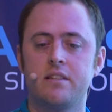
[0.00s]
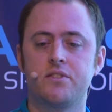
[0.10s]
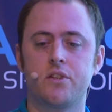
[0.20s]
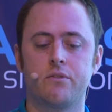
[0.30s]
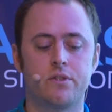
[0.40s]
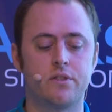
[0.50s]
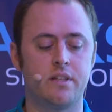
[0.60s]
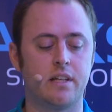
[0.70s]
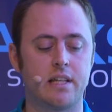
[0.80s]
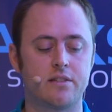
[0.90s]
and server's
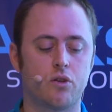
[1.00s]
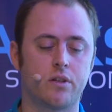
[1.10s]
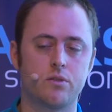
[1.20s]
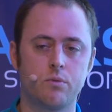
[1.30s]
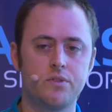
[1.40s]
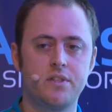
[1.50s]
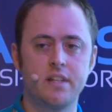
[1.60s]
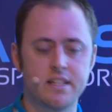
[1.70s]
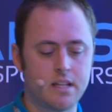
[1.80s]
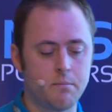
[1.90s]
TLS sockets. We'll see
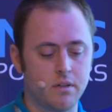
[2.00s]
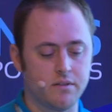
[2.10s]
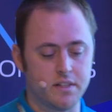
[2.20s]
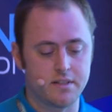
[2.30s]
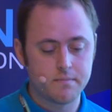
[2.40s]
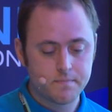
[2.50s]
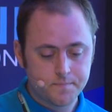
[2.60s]
an example of this.